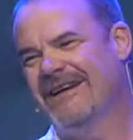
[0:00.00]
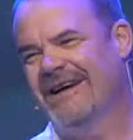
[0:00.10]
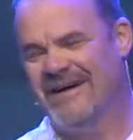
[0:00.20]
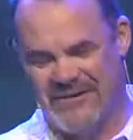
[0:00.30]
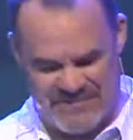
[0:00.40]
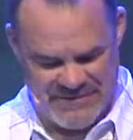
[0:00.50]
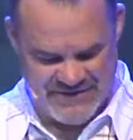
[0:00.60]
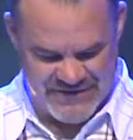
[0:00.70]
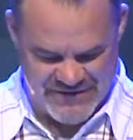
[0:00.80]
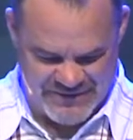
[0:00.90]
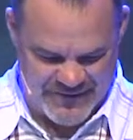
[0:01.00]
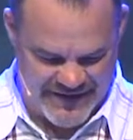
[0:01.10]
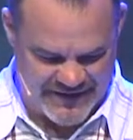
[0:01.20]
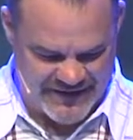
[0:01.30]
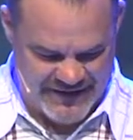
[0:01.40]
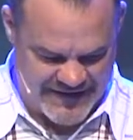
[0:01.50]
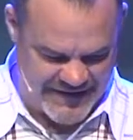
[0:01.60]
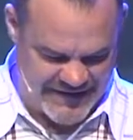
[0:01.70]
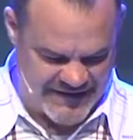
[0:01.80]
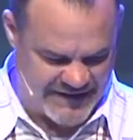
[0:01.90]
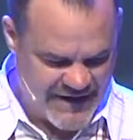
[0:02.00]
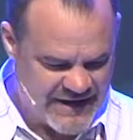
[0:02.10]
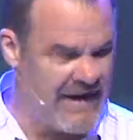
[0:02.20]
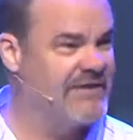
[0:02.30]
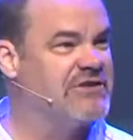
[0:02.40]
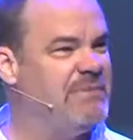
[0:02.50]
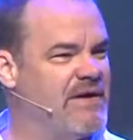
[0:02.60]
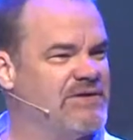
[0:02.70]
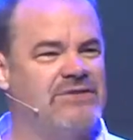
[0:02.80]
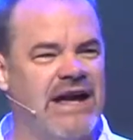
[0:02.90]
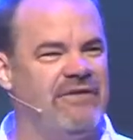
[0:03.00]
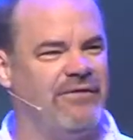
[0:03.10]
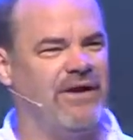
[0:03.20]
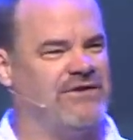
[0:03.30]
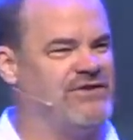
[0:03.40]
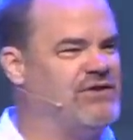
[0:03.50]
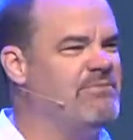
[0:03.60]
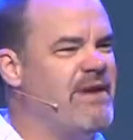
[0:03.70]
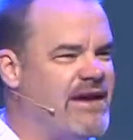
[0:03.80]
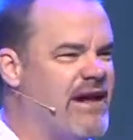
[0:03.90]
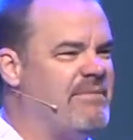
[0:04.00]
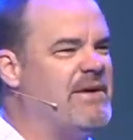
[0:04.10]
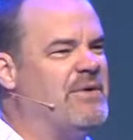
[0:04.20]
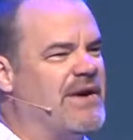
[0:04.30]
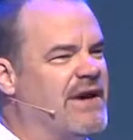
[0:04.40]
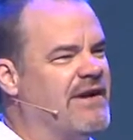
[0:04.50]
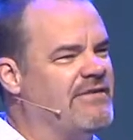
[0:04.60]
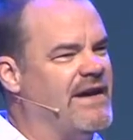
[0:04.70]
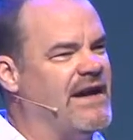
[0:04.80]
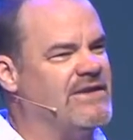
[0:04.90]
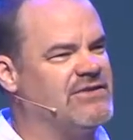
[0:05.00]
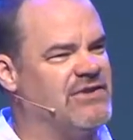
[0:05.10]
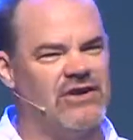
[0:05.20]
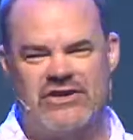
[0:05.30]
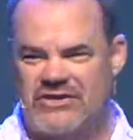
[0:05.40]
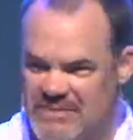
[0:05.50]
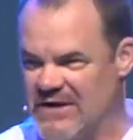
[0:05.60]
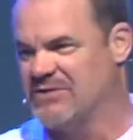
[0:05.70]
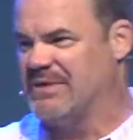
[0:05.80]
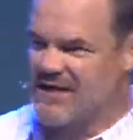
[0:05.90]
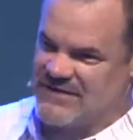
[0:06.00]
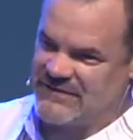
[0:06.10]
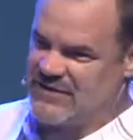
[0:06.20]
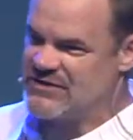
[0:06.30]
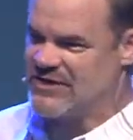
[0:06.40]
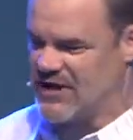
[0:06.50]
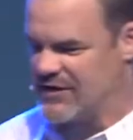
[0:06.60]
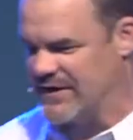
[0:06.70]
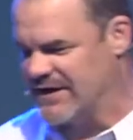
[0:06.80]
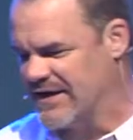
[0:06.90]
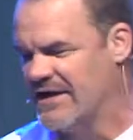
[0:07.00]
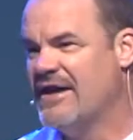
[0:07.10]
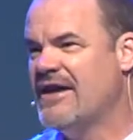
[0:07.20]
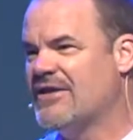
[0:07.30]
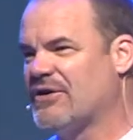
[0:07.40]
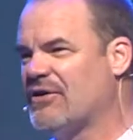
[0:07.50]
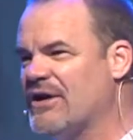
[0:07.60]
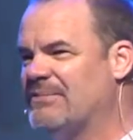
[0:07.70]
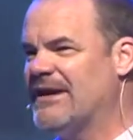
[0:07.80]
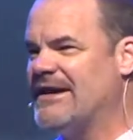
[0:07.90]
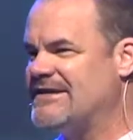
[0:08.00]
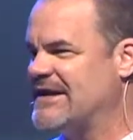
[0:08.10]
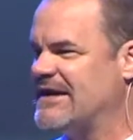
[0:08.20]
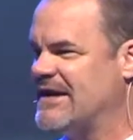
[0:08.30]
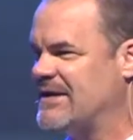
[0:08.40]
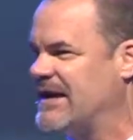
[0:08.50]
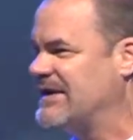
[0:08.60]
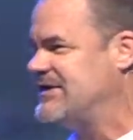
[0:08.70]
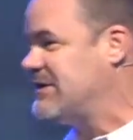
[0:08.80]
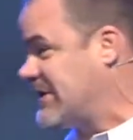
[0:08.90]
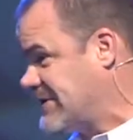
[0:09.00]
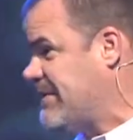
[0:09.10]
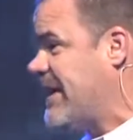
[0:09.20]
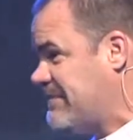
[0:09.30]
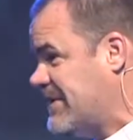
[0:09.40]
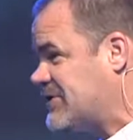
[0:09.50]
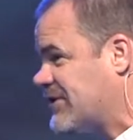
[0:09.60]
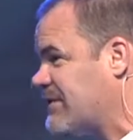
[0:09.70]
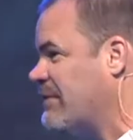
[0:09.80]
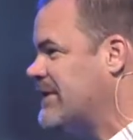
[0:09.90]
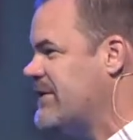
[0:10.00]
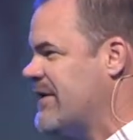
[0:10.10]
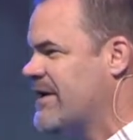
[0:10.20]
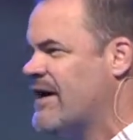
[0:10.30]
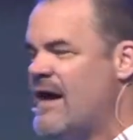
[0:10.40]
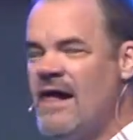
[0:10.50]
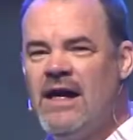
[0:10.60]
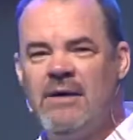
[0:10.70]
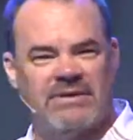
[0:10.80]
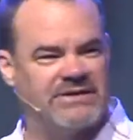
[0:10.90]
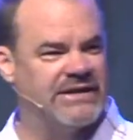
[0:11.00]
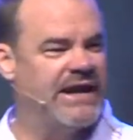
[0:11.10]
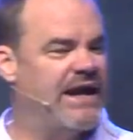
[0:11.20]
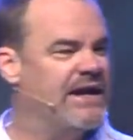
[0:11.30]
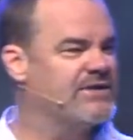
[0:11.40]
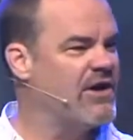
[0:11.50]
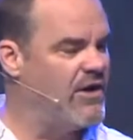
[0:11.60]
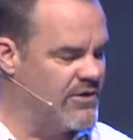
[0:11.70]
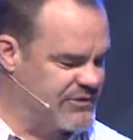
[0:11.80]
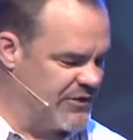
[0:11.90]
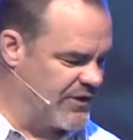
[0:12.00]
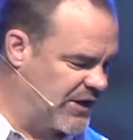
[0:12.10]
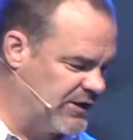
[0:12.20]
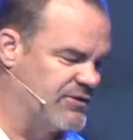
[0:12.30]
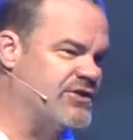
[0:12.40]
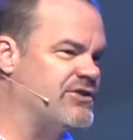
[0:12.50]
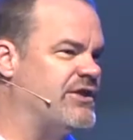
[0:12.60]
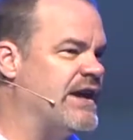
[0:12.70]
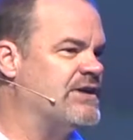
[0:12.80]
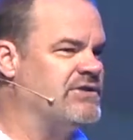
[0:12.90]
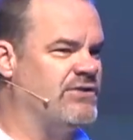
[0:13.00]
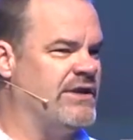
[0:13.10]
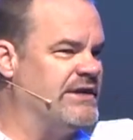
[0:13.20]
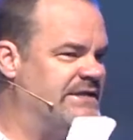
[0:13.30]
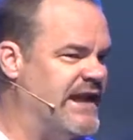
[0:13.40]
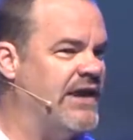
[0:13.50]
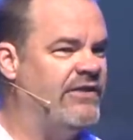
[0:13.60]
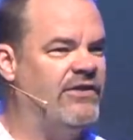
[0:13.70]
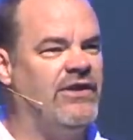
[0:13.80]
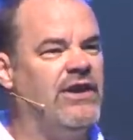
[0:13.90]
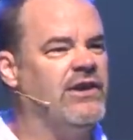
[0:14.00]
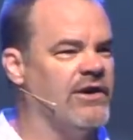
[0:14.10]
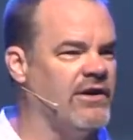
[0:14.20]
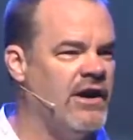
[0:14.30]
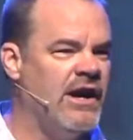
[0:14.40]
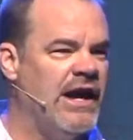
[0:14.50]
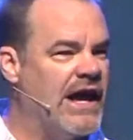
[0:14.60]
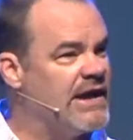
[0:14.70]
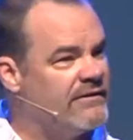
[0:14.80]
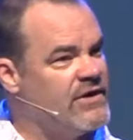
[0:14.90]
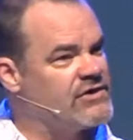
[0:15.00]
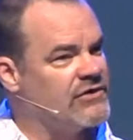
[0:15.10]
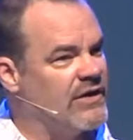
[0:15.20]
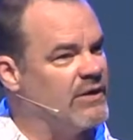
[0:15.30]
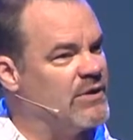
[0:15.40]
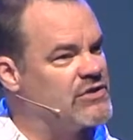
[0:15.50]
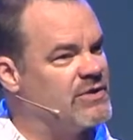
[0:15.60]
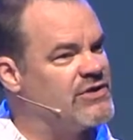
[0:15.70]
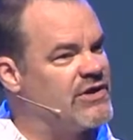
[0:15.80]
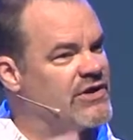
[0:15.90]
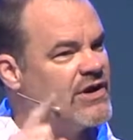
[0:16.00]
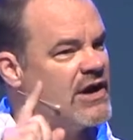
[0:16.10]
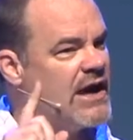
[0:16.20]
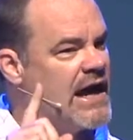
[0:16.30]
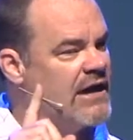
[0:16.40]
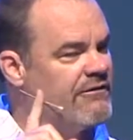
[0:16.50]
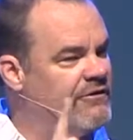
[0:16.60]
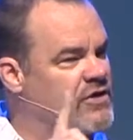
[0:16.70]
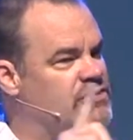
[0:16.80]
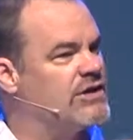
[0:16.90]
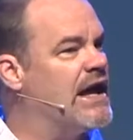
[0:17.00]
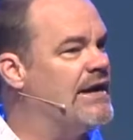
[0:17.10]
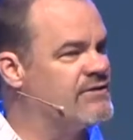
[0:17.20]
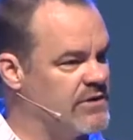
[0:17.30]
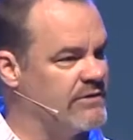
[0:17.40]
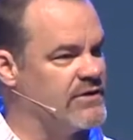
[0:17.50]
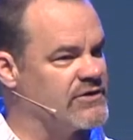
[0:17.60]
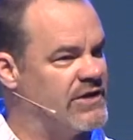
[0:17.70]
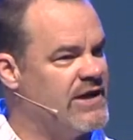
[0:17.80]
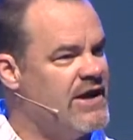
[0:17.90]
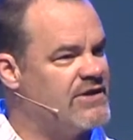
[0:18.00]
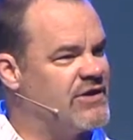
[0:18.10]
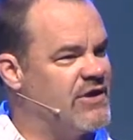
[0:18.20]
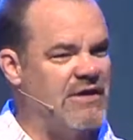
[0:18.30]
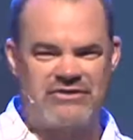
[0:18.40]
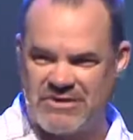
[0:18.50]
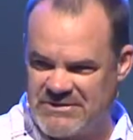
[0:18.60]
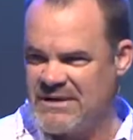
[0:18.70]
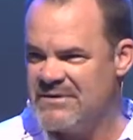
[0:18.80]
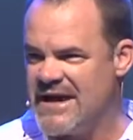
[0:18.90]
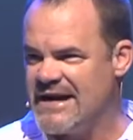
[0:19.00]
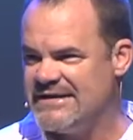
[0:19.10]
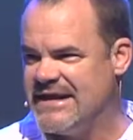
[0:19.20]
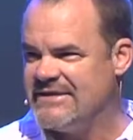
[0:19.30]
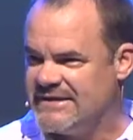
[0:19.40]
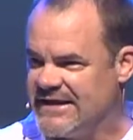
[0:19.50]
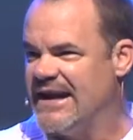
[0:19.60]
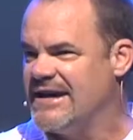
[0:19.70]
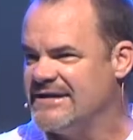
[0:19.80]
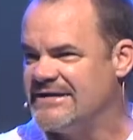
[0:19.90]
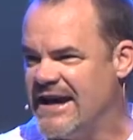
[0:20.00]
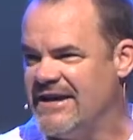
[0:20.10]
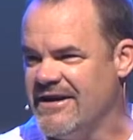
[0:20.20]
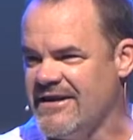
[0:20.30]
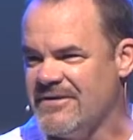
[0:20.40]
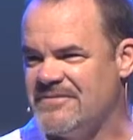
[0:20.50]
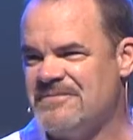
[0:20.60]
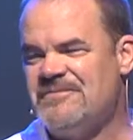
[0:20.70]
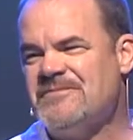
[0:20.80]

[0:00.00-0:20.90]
I hope you are doing well. Uh, kind of a special day for us that you may not be aware of as a church. It's special because of just honoring uh, the growing place and uh, getting to see some of that ministry and what we do there. But today is also the closest thing to the 10th year anniversary in which we started our had our first live service. So that was September 19th, and today's the 10 year.